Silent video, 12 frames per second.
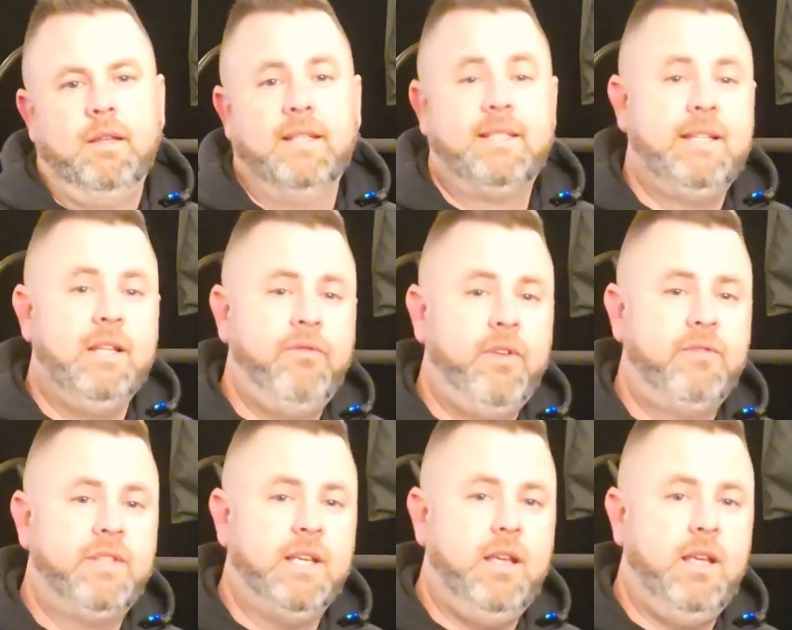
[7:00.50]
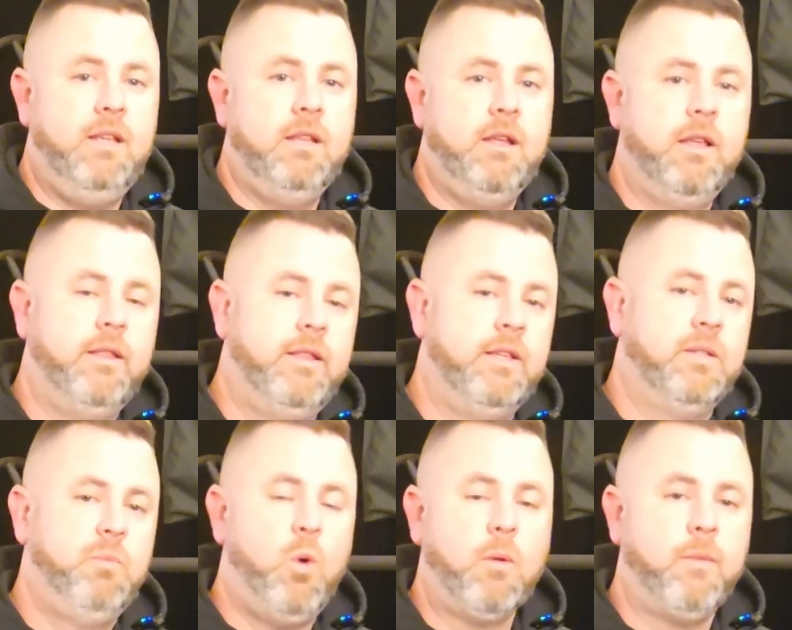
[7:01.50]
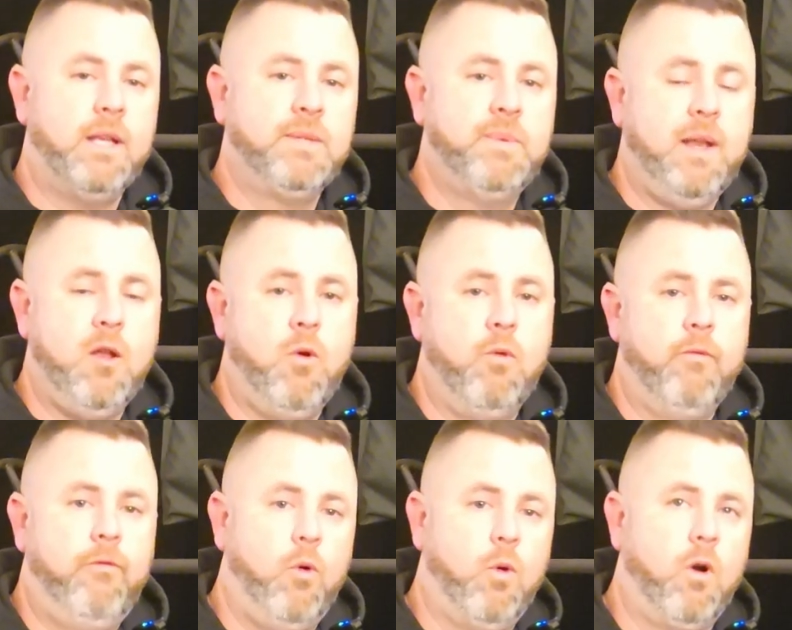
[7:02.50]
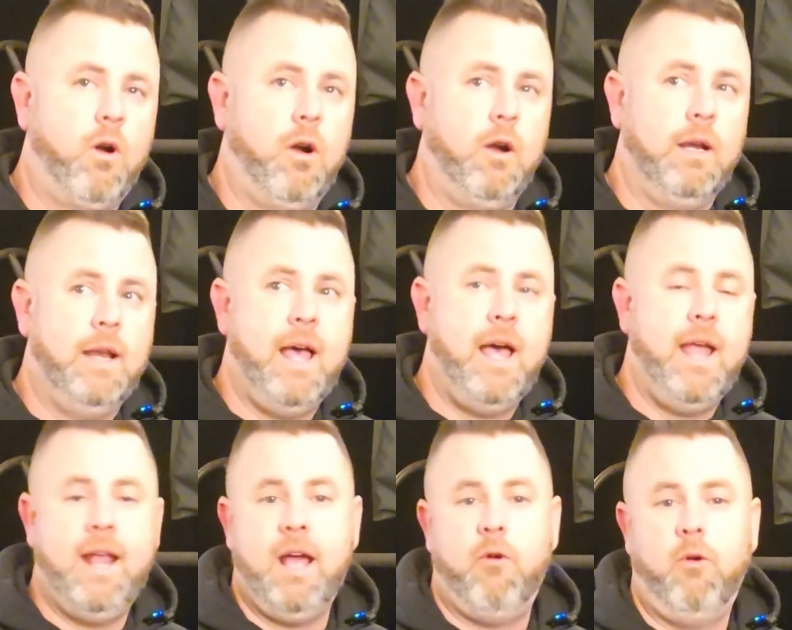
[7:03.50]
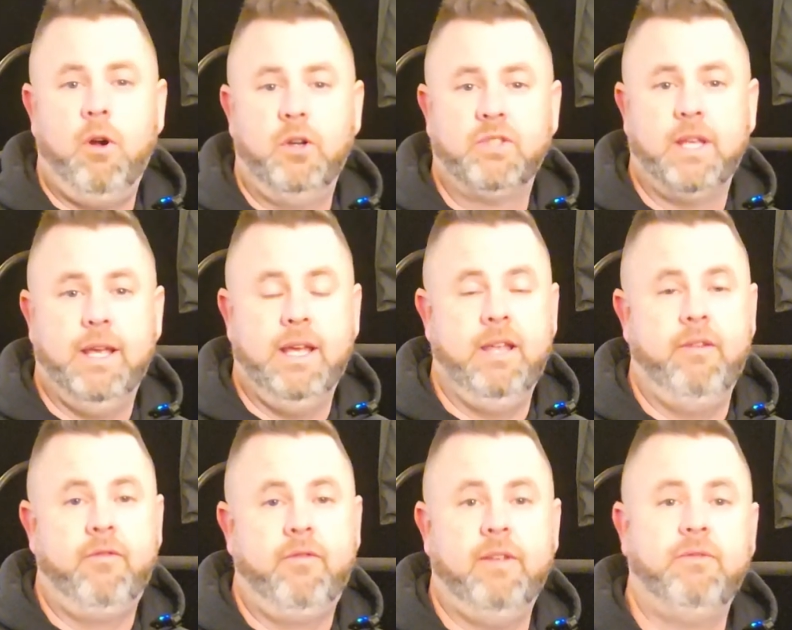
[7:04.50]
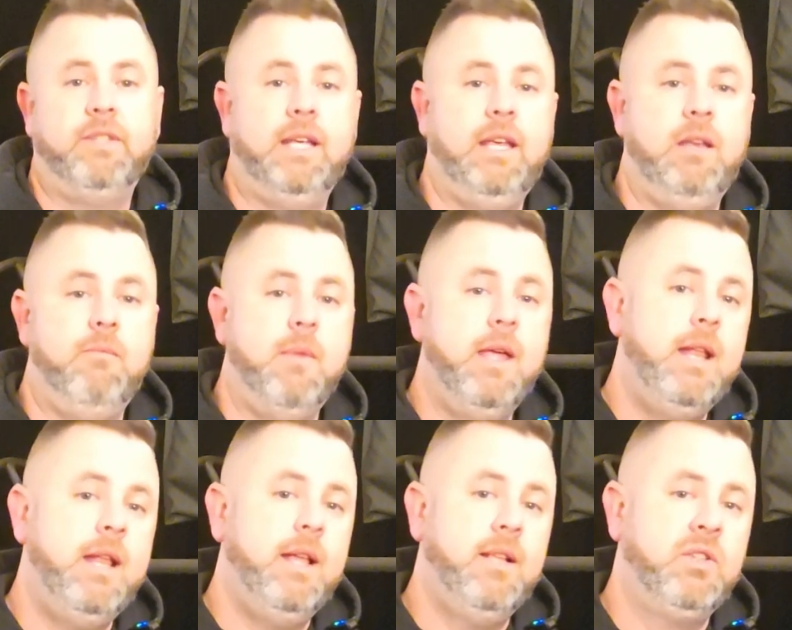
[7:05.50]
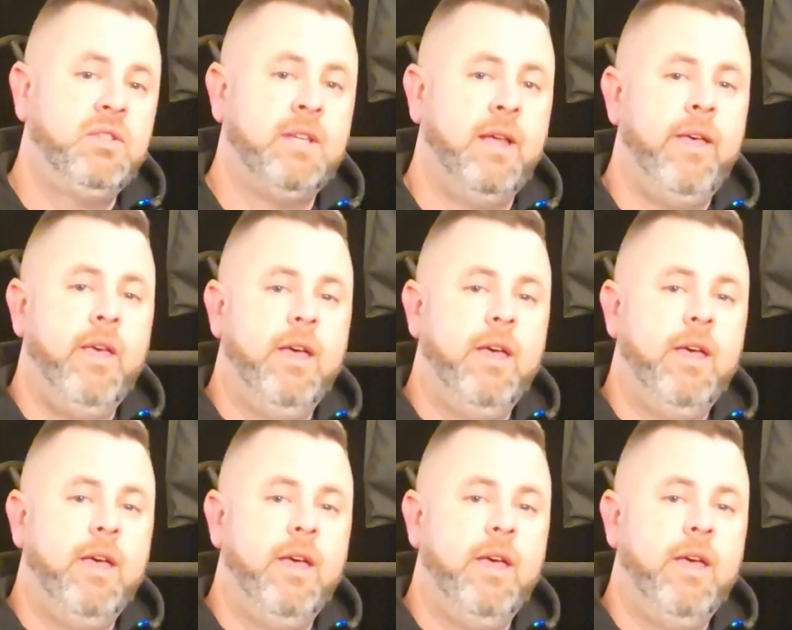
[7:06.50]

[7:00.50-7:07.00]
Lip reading: It's 10:15. This pork butt's been on for 9 hours and 15 minutes.